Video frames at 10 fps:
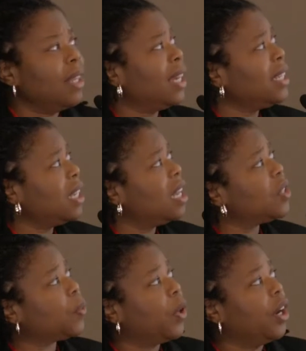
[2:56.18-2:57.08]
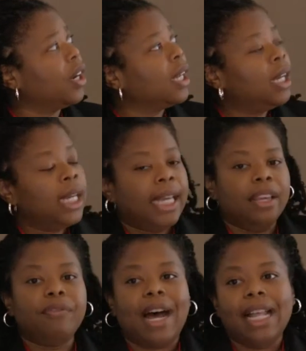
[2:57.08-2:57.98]
that does work
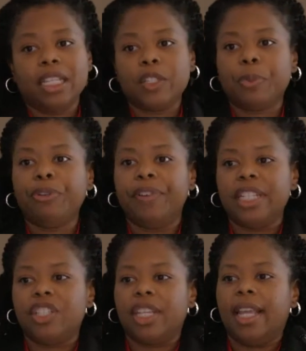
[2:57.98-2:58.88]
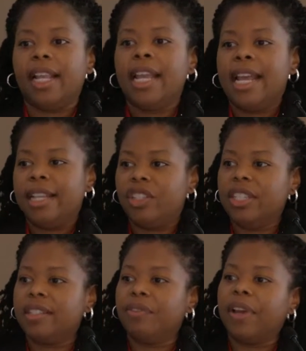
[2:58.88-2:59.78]
in violence prevention, and
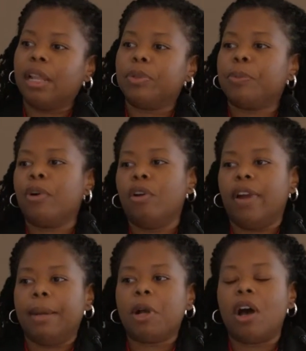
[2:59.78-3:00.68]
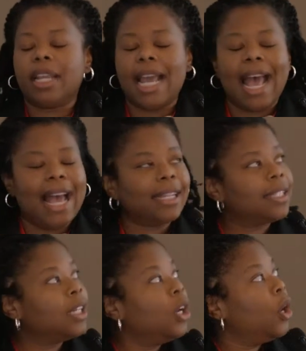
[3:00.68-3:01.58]
she's developed a program called ACT,